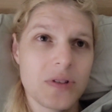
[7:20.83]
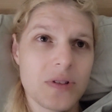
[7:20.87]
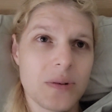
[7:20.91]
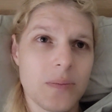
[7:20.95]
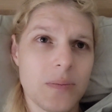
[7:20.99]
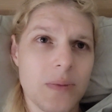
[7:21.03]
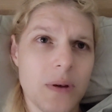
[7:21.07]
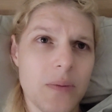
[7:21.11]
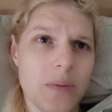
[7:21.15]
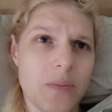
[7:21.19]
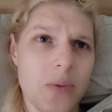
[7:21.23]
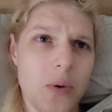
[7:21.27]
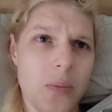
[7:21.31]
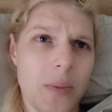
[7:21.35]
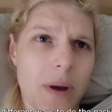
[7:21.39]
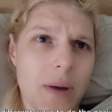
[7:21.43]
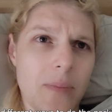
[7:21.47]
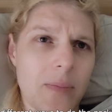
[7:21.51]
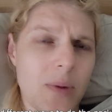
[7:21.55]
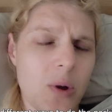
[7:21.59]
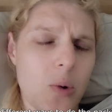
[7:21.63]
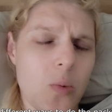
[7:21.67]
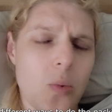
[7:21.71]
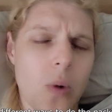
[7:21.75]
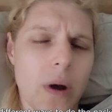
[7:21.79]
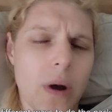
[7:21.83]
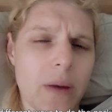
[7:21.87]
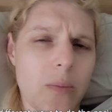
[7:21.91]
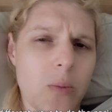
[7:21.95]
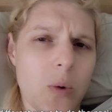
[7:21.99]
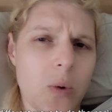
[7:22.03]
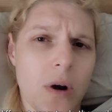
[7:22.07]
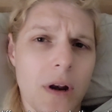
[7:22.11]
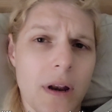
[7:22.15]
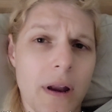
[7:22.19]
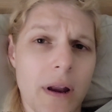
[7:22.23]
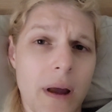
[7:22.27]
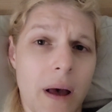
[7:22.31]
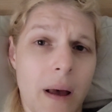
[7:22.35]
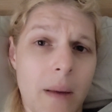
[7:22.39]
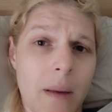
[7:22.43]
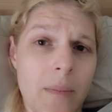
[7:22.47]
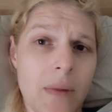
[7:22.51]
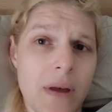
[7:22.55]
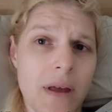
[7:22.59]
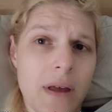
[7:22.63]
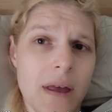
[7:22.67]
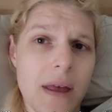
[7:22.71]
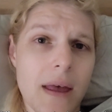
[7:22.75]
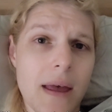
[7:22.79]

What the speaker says: Some people might be way more numb.